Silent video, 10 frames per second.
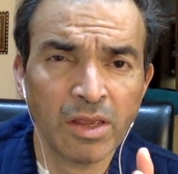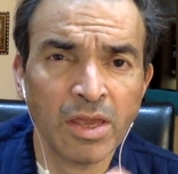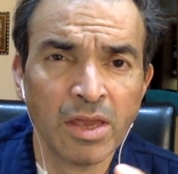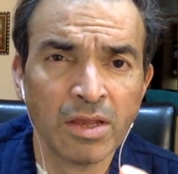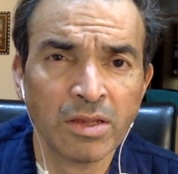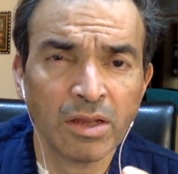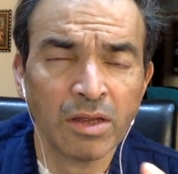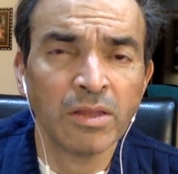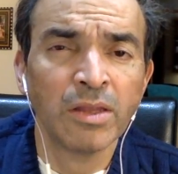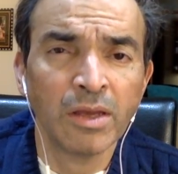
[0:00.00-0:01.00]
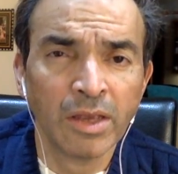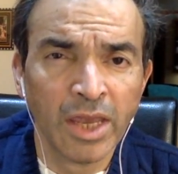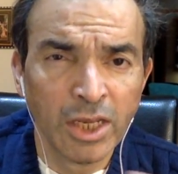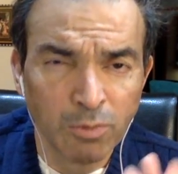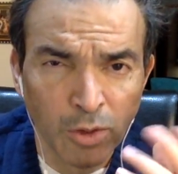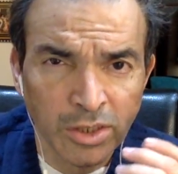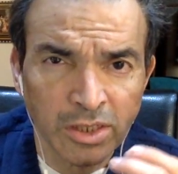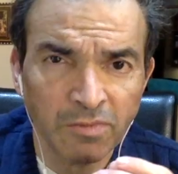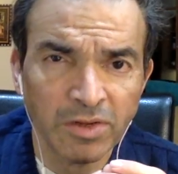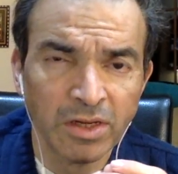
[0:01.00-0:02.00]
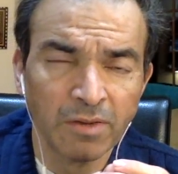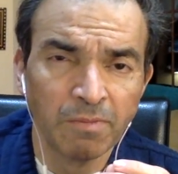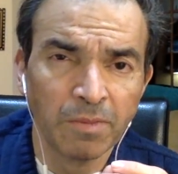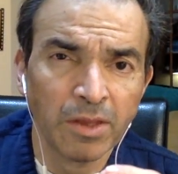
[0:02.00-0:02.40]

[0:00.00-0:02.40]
is the case positivity.